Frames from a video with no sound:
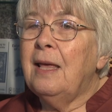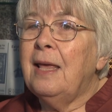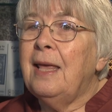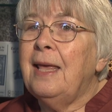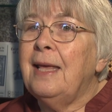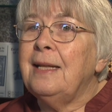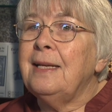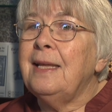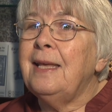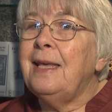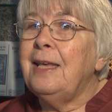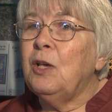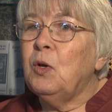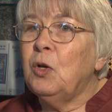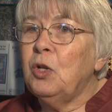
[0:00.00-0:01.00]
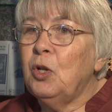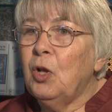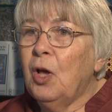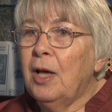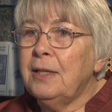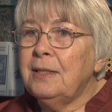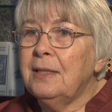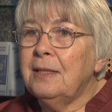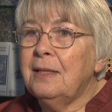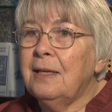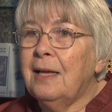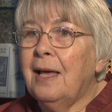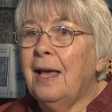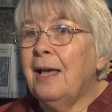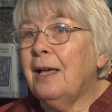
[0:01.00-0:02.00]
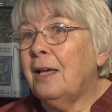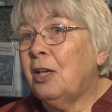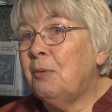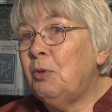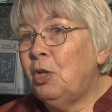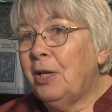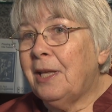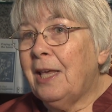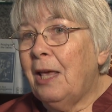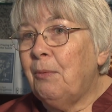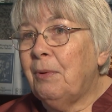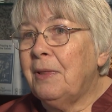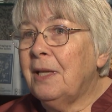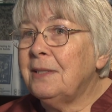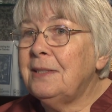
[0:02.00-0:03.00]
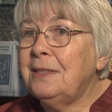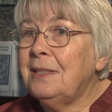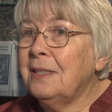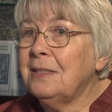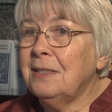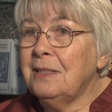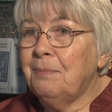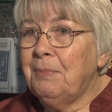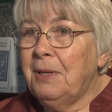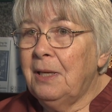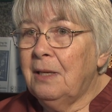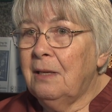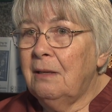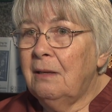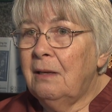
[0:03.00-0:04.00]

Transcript: and he could not communicate with us. He doesn't speak.